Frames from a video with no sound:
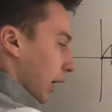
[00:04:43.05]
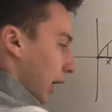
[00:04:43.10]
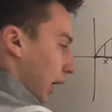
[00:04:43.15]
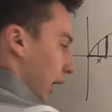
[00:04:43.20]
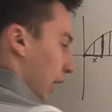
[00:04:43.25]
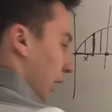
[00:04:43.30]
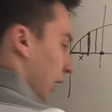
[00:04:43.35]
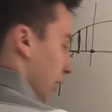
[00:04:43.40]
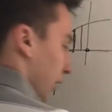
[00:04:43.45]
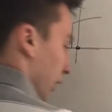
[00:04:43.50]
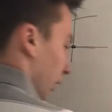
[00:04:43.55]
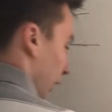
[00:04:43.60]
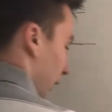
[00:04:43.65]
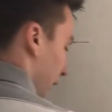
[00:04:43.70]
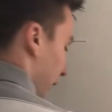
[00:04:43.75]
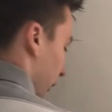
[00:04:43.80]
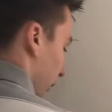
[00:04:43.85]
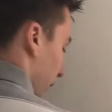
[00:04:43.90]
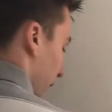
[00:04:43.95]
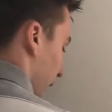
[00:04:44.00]
and you're
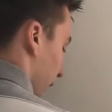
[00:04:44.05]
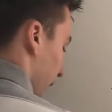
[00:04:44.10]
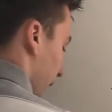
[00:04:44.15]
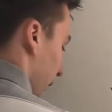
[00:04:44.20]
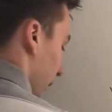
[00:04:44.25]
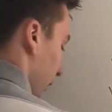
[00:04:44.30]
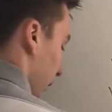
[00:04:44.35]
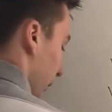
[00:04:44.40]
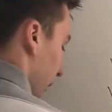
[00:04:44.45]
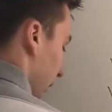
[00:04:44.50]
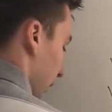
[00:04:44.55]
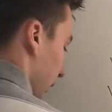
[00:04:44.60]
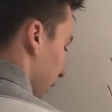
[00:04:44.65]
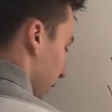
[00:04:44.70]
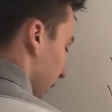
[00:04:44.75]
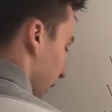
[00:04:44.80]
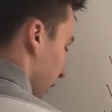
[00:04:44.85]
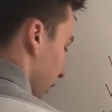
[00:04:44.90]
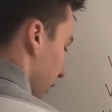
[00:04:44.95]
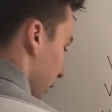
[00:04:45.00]
left with a volume
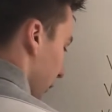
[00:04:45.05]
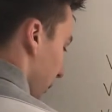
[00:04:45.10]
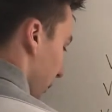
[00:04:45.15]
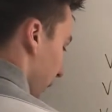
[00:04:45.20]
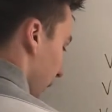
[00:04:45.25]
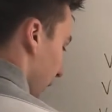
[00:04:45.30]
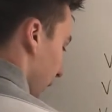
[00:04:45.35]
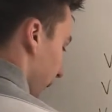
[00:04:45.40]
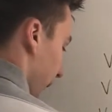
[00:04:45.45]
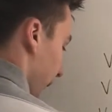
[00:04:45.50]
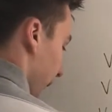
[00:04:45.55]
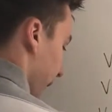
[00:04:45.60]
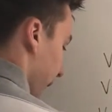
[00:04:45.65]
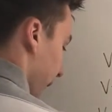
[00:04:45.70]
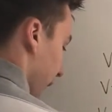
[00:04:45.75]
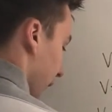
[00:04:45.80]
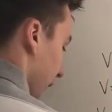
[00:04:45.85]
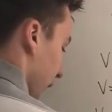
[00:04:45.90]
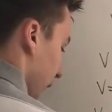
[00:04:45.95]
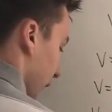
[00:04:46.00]
equals 2 pi
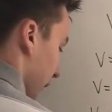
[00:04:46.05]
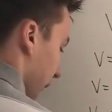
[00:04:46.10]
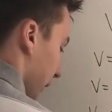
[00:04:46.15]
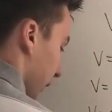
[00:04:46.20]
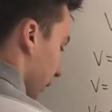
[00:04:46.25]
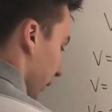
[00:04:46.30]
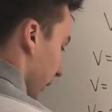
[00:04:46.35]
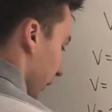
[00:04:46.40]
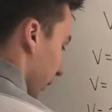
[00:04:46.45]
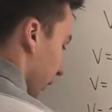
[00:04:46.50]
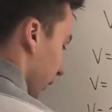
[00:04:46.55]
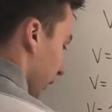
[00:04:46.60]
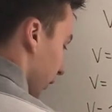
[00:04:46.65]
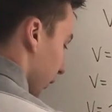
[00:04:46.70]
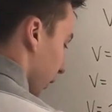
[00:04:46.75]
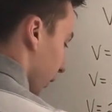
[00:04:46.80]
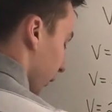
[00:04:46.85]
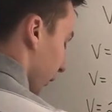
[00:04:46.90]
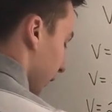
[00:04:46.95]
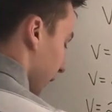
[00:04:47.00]
times 3
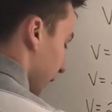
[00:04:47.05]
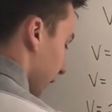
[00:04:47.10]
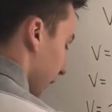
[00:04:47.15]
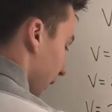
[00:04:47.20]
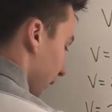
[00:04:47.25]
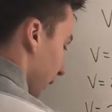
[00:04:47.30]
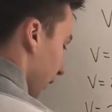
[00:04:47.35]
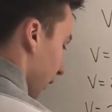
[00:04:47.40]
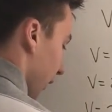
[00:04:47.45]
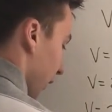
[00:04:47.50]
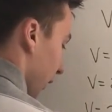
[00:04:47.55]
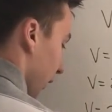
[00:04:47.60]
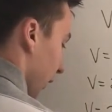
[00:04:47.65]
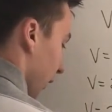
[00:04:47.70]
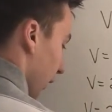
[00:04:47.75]
over 7,